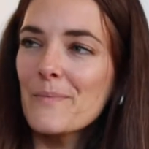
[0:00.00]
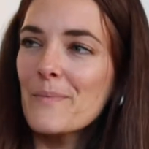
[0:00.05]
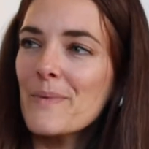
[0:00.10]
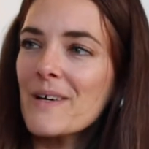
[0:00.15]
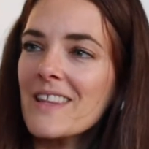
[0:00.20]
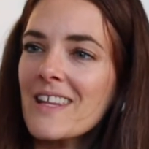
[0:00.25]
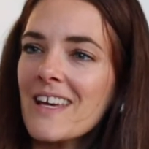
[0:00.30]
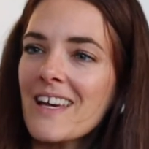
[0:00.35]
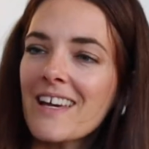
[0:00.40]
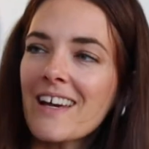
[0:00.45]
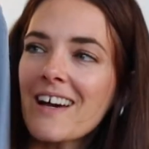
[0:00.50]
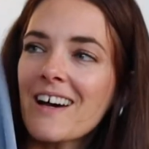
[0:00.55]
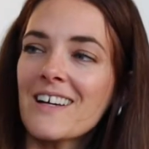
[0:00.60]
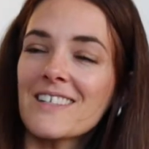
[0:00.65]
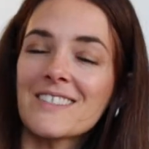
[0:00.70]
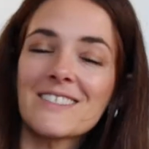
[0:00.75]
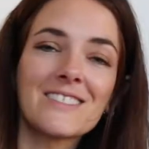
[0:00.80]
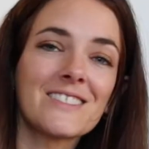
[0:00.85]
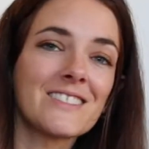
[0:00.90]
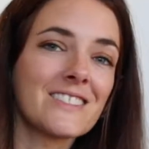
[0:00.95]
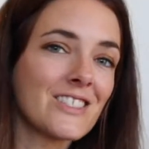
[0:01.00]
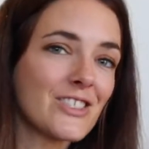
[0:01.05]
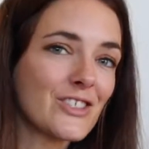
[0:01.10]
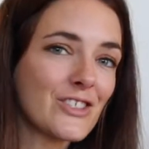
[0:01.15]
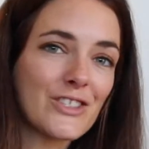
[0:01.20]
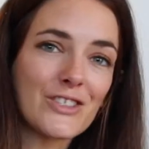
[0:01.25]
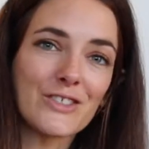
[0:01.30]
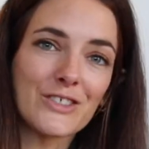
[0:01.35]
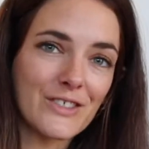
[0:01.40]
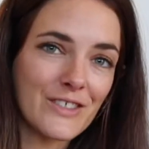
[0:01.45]
but they are
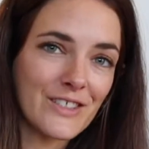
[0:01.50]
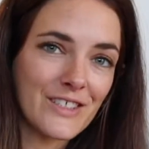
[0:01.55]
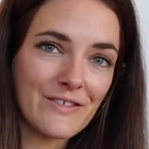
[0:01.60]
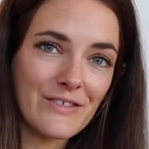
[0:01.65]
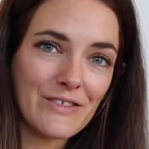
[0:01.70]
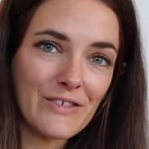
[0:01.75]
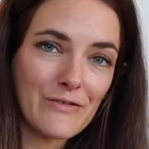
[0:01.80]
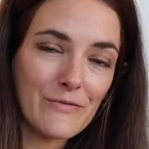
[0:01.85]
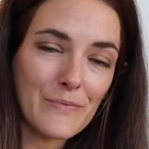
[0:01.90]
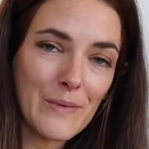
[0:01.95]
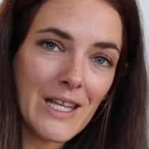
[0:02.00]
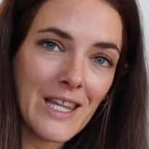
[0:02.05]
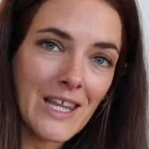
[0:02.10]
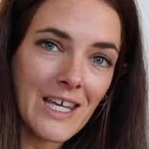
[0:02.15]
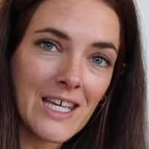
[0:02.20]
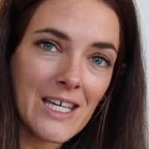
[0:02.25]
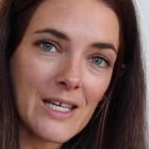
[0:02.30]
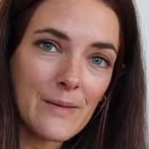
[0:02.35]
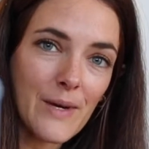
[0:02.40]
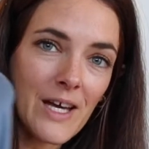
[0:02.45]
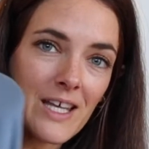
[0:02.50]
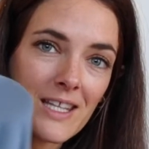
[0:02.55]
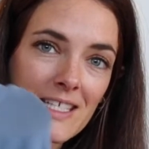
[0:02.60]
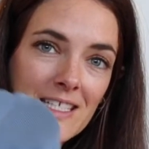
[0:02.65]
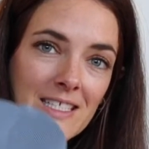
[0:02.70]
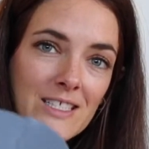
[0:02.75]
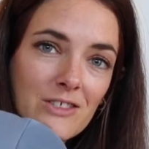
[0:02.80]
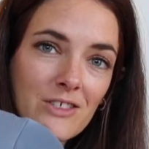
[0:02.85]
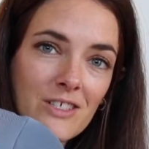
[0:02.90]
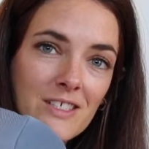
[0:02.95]
so cool if you've been thinking about
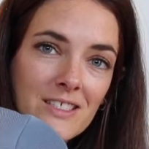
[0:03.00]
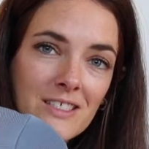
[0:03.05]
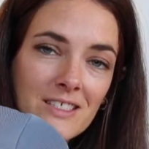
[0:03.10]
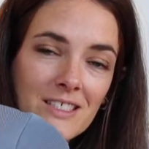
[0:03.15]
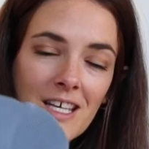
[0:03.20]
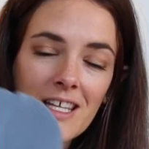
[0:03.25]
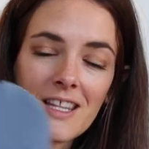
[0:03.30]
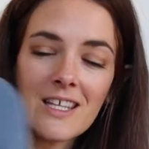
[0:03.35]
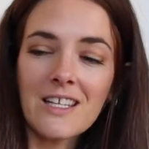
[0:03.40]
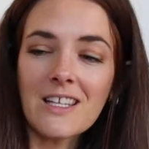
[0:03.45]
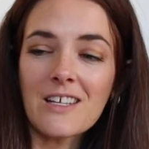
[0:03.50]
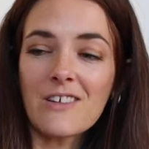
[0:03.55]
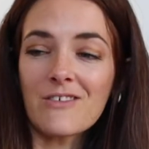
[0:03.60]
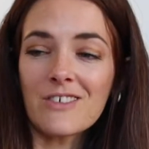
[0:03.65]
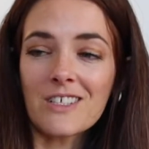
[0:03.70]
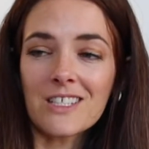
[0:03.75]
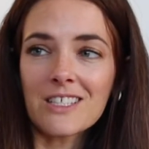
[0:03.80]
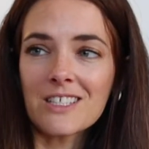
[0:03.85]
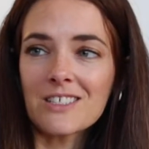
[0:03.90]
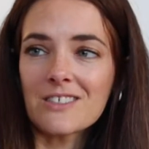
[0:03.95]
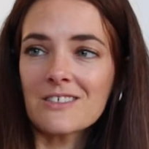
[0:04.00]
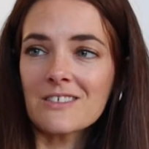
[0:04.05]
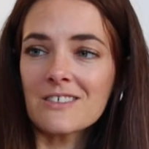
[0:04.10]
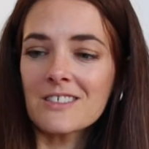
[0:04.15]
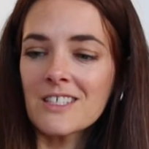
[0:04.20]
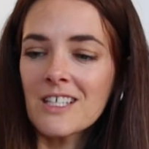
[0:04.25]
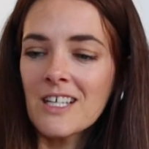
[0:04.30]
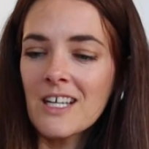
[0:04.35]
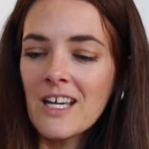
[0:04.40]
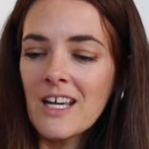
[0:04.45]
these dresses. I think they're really
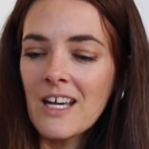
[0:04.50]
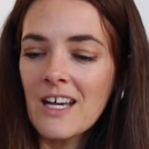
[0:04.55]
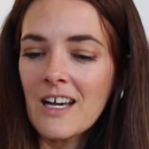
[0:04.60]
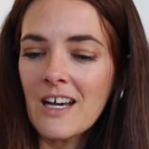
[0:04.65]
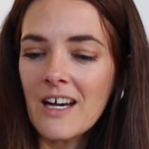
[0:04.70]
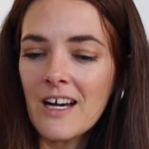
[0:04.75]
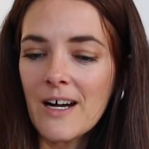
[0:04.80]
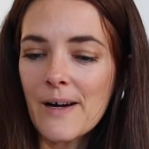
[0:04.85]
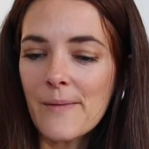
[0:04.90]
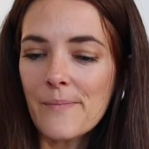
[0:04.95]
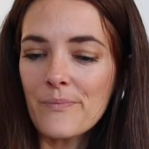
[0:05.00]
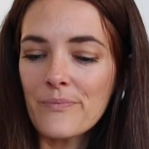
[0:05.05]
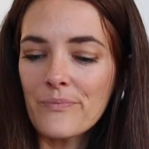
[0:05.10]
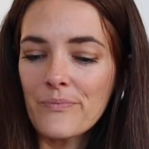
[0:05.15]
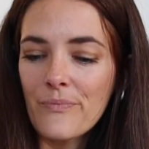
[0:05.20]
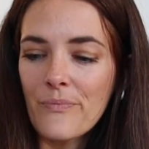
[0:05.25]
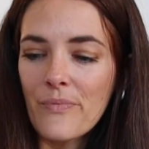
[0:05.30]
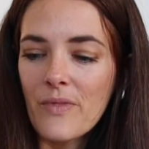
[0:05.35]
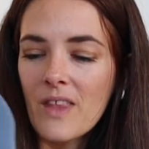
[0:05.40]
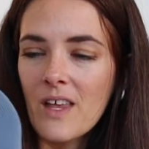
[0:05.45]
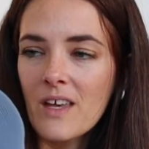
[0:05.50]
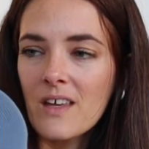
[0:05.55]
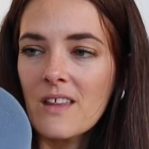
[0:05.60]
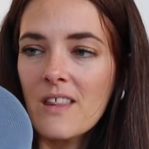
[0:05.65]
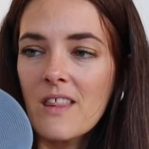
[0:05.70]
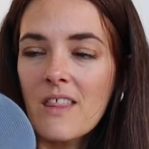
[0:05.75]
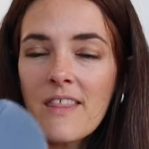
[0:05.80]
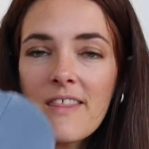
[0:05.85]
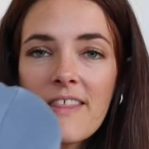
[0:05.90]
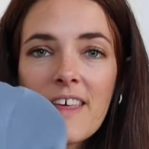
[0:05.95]
good. Um,
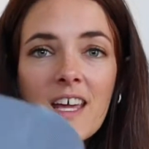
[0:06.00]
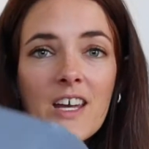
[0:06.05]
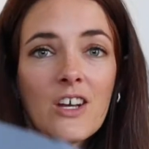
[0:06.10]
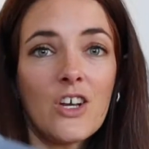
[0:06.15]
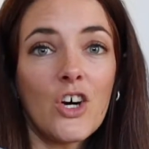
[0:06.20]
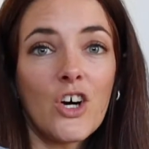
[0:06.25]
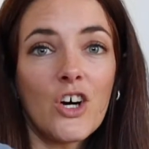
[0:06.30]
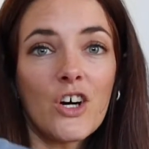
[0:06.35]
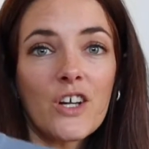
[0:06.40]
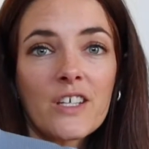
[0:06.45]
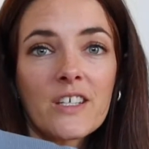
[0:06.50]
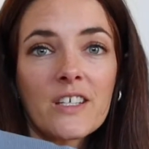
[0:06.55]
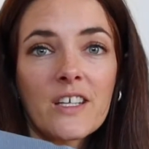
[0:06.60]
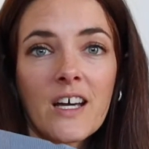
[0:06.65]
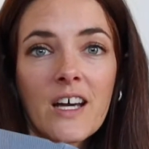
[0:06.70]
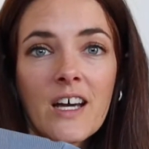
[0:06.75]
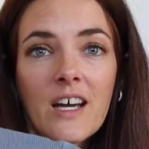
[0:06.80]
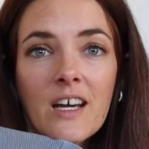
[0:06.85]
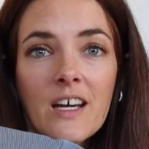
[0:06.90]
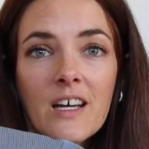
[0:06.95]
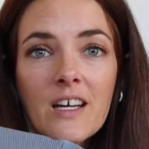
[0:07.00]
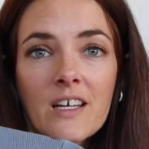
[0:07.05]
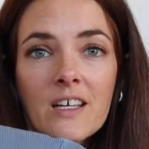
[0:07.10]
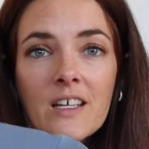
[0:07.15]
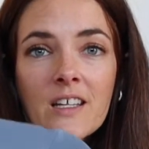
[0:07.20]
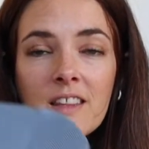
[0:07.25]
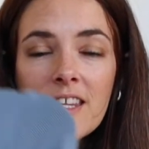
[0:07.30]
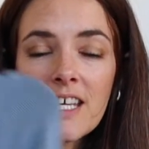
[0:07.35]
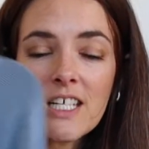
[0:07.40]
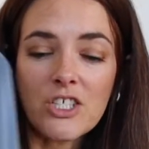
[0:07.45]
they're not, uh,
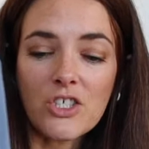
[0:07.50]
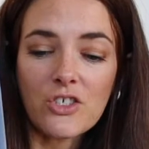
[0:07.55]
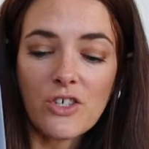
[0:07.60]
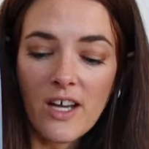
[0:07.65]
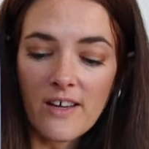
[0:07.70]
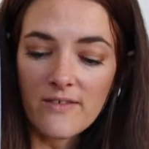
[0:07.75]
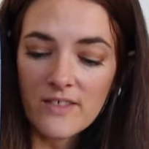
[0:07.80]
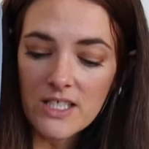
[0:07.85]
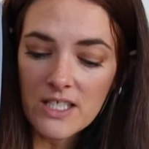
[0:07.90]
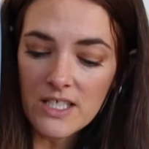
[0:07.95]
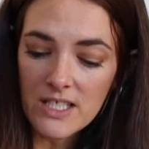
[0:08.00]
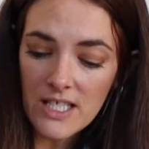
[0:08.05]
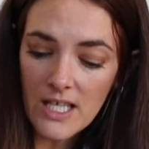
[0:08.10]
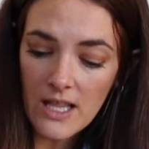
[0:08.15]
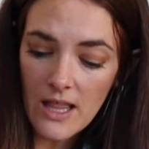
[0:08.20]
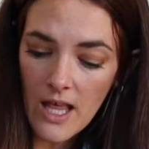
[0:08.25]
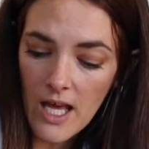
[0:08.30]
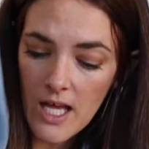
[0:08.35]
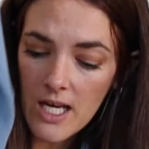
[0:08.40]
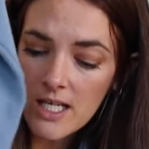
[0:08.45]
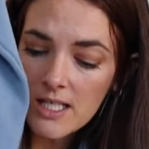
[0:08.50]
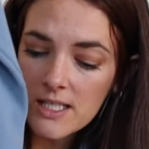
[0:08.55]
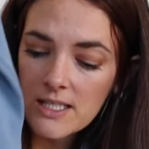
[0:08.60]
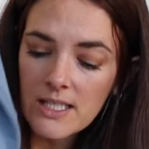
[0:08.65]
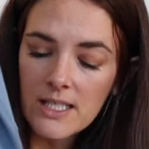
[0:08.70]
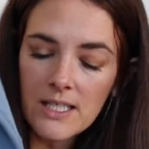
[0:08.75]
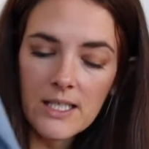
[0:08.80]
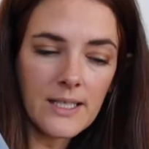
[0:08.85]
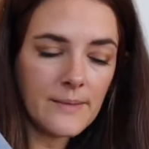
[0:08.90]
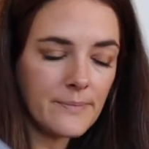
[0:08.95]
they do have some synthetics
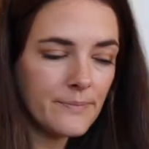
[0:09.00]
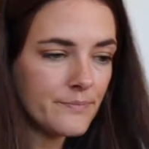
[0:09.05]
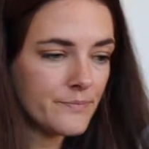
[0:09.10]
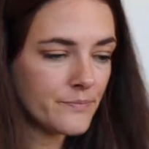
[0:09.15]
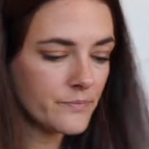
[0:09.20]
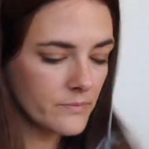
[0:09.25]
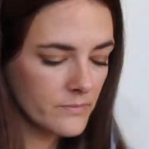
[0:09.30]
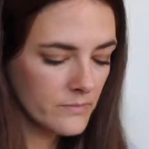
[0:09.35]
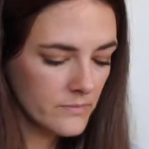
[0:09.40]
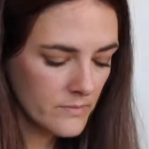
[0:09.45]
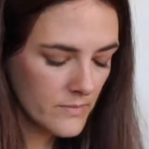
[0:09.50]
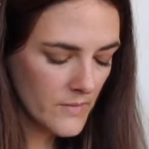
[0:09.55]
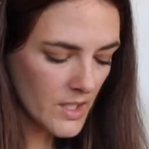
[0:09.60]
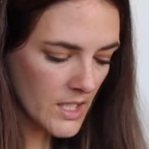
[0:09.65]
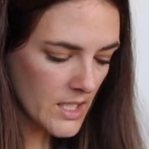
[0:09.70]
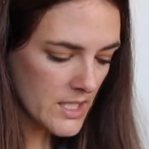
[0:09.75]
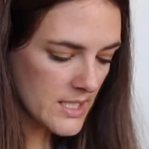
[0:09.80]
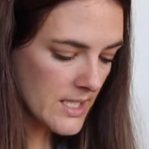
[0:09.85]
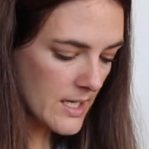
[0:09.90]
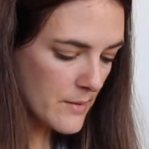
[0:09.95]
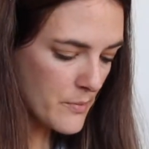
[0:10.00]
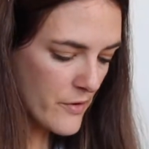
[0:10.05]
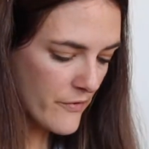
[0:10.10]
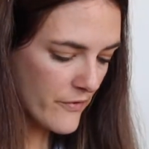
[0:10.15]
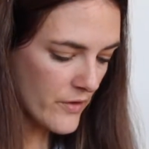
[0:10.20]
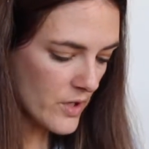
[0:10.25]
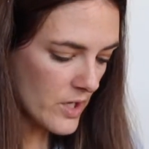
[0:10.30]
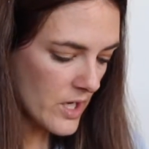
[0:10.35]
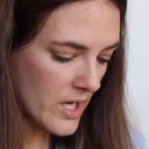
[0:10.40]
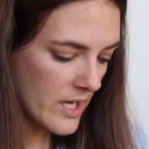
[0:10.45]
in them because I
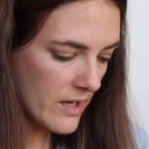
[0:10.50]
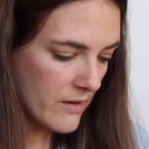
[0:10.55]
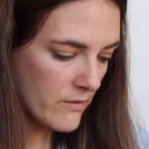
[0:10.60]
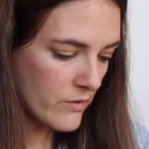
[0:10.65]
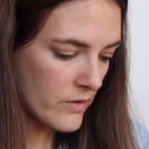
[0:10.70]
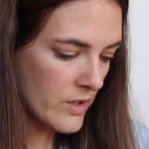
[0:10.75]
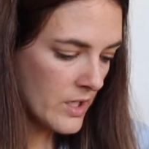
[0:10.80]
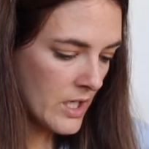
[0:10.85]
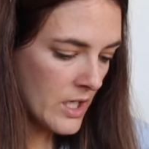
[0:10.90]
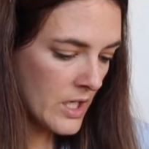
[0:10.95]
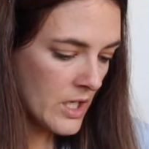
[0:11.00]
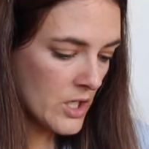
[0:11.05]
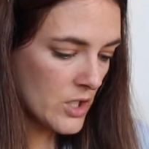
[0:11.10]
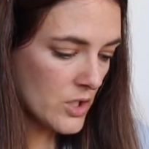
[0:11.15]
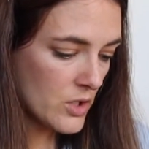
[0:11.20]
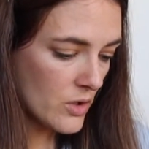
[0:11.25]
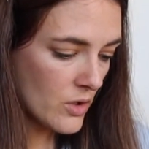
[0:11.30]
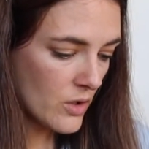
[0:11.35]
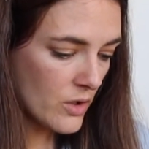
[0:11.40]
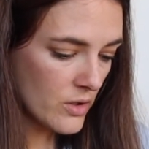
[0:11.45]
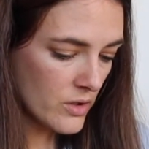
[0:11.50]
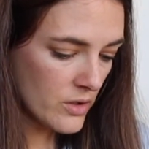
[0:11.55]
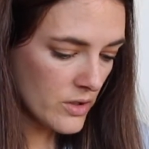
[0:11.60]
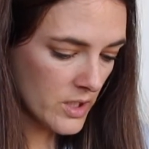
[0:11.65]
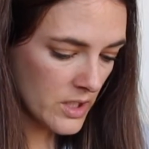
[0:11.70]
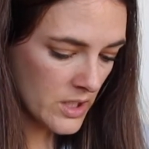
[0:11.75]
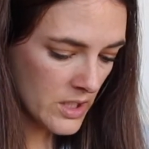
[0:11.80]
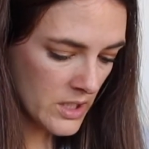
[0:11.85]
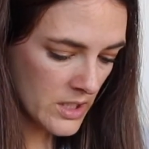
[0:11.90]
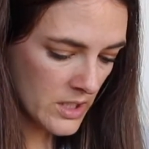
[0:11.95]
prefer to have
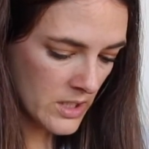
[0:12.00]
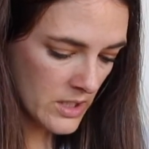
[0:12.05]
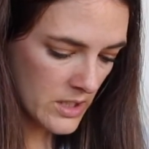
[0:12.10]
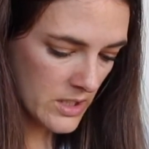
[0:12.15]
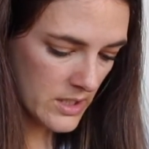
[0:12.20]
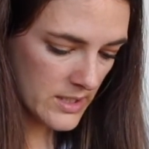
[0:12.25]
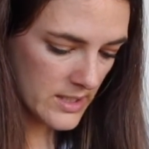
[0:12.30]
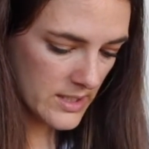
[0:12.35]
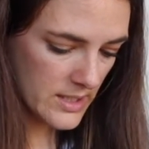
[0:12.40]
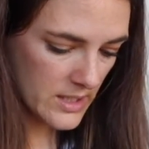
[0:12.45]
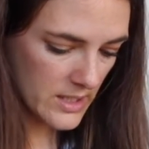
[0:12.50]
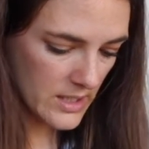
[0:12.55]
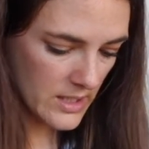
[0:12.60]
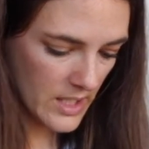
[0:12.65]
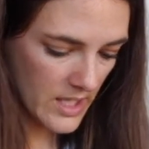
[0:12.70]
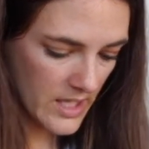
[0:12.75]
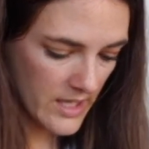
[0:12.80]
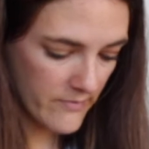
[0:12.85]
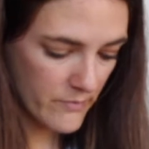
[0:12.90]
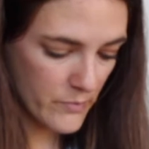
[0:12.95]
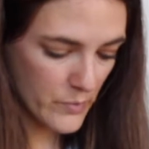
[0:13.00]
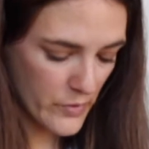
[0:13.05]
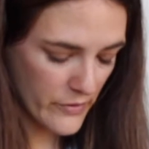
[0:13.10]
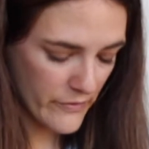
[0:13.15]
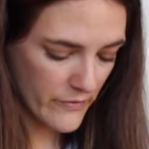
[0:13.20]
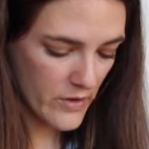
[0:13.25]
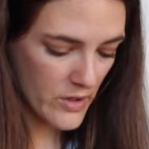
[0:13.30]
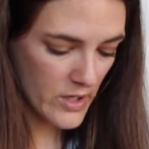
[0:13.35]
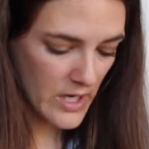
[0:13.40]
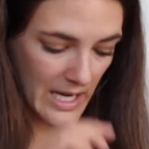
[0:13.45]
non, I have
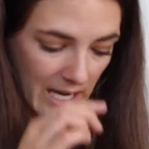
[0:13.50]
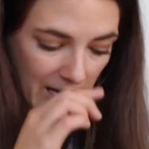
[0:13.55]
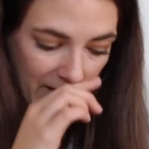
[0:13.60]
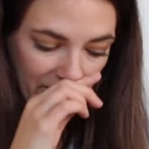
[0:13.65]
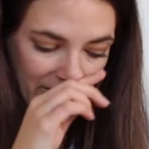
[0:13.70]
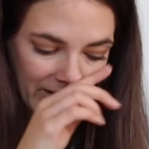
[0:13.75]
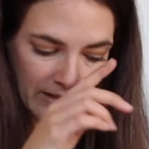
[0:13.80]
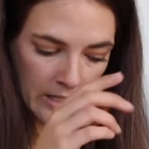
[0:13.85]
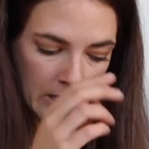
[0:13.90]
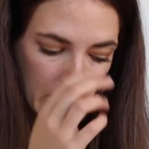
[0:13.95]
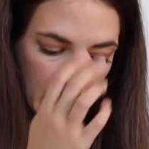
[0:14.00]
prefer to have